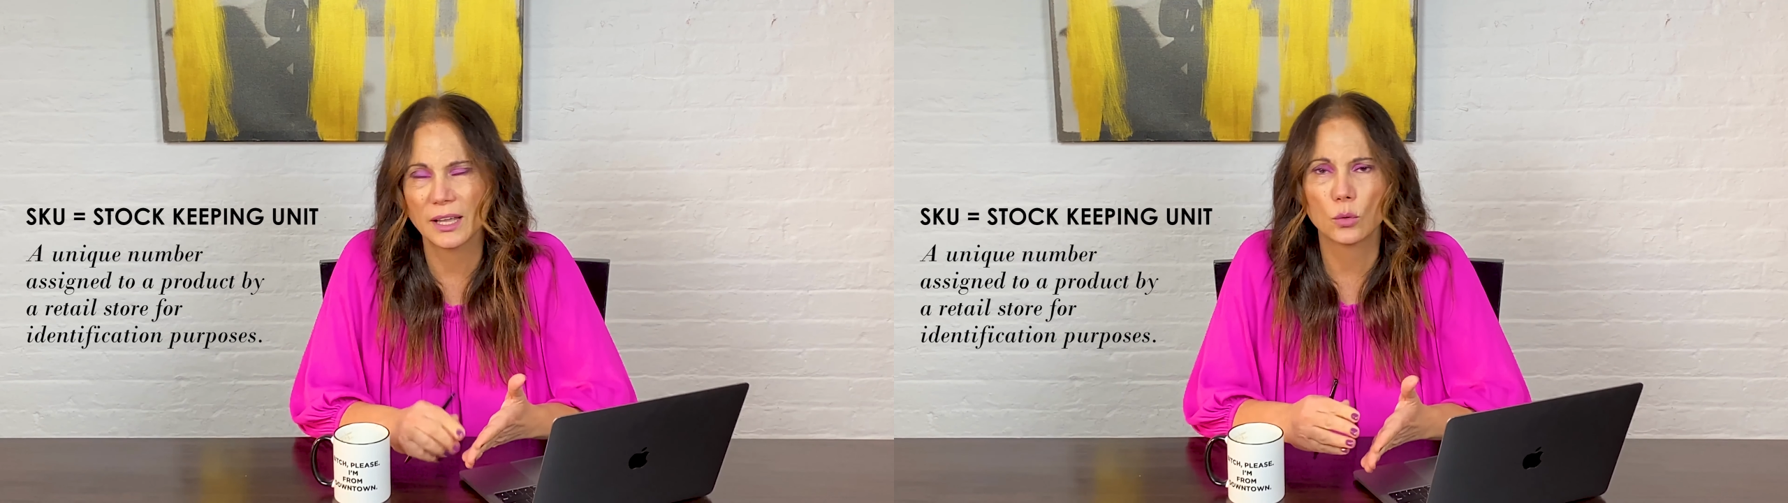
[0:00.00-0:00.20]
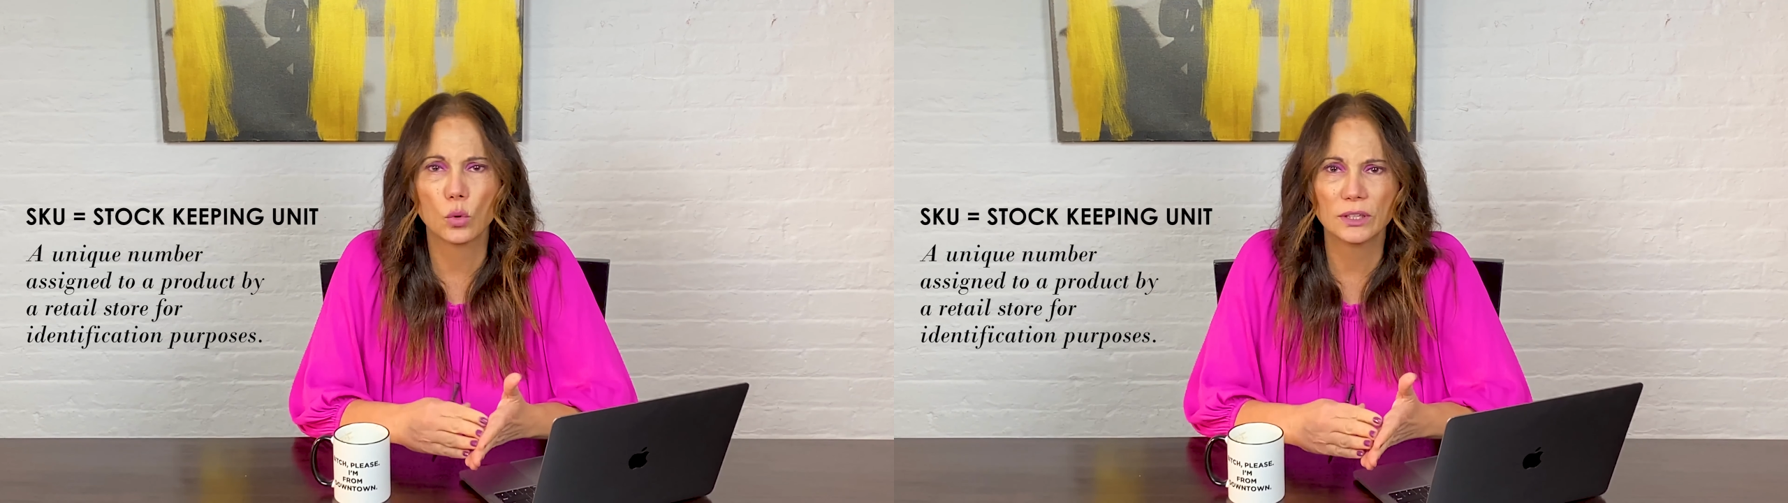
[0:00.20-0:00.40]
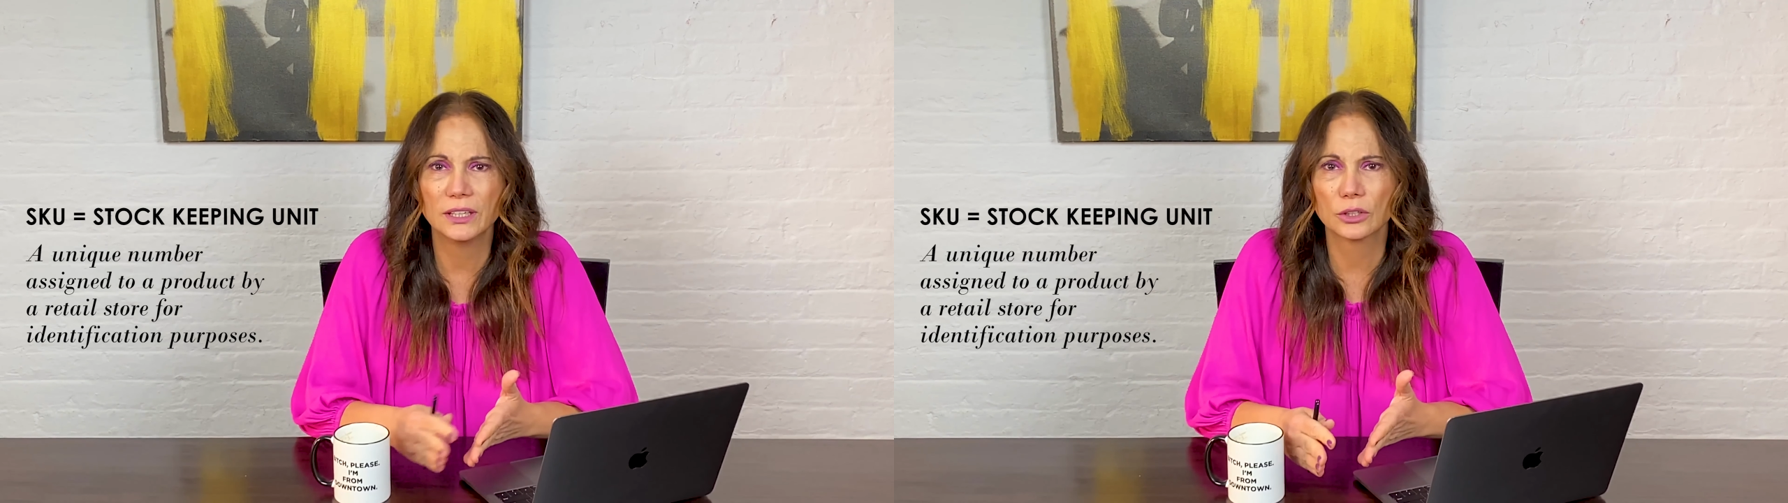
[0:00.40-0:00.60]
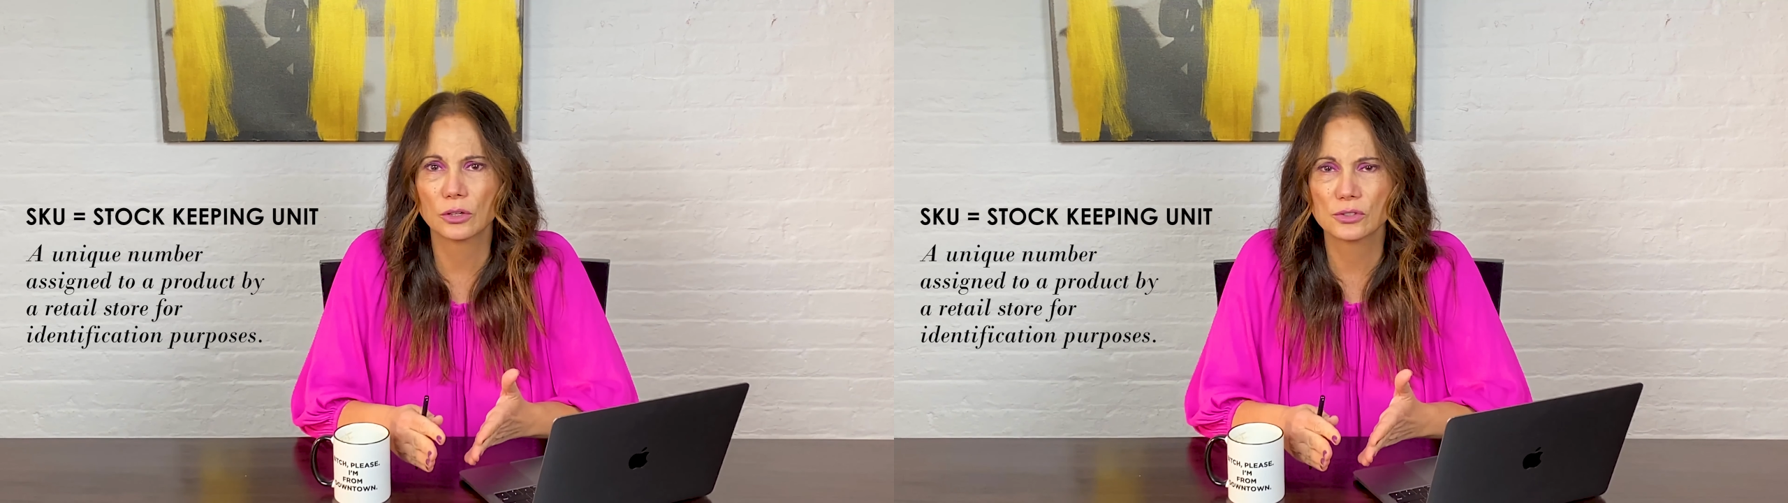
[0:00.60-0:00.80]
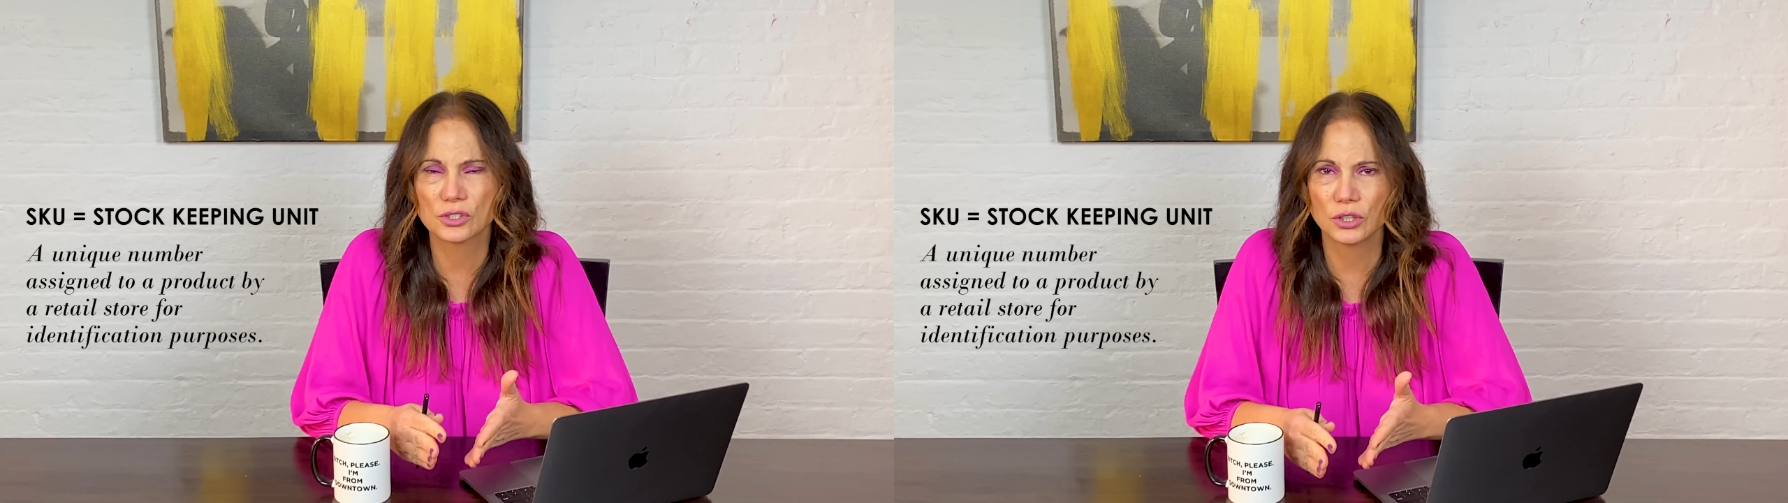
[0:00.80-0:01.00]
like one
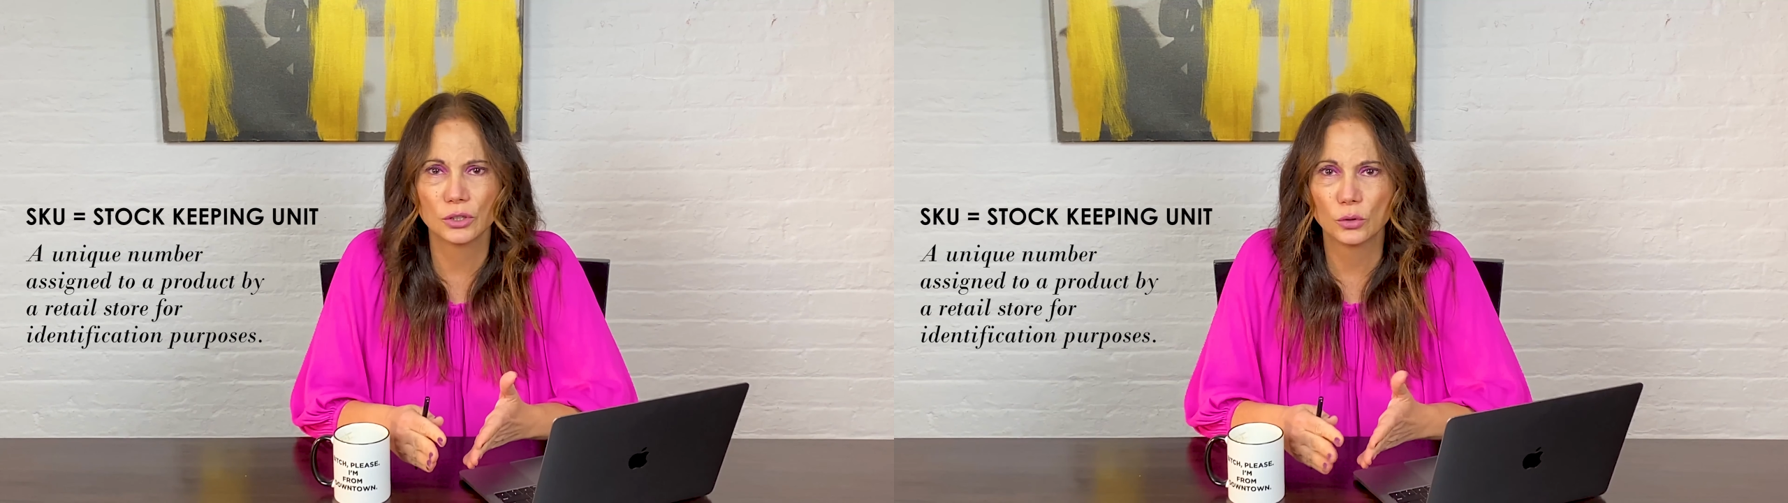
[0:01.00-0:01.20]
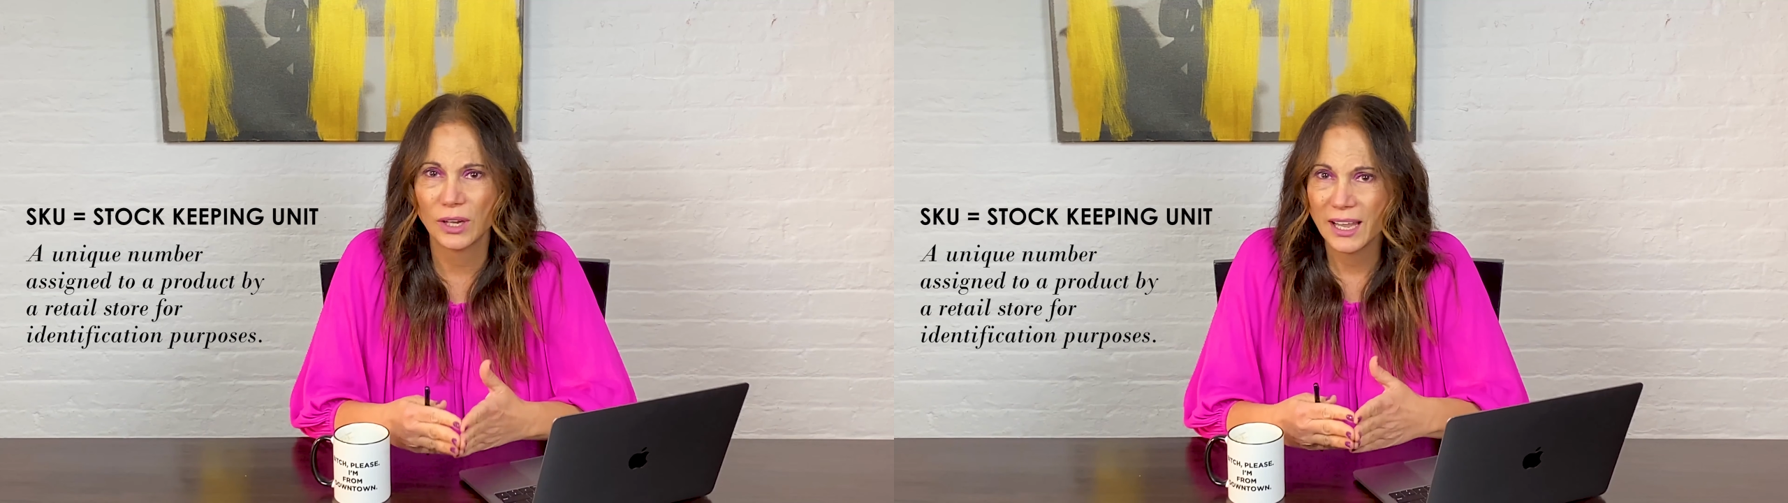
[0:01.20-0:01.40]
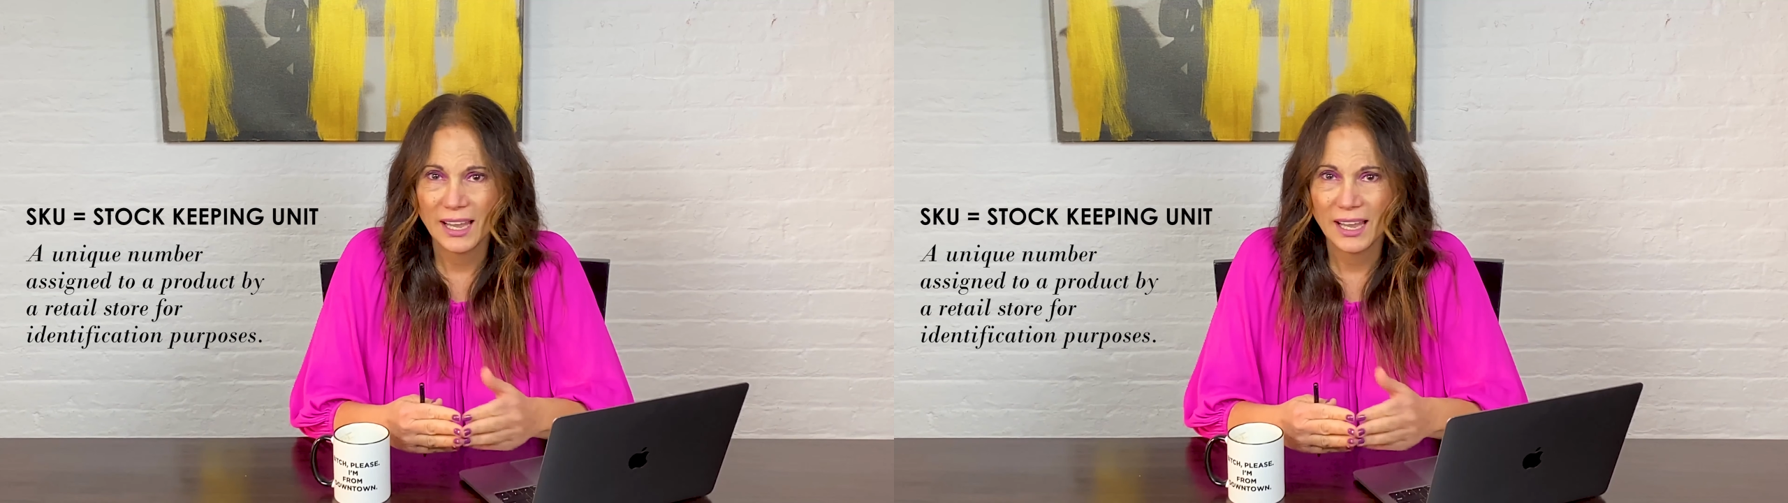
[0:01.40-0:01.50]
hero S K U